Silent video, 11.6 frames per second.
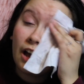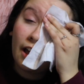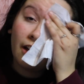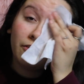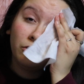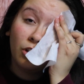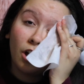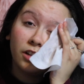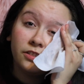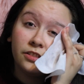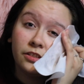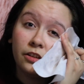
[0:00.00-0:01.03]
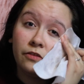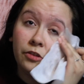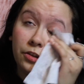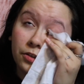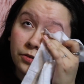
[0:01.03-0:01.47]
I have lots of
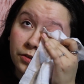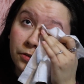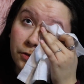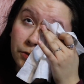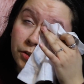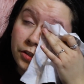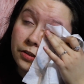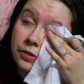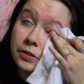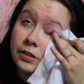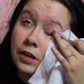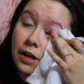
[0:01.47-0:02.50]
New Year's resolutions,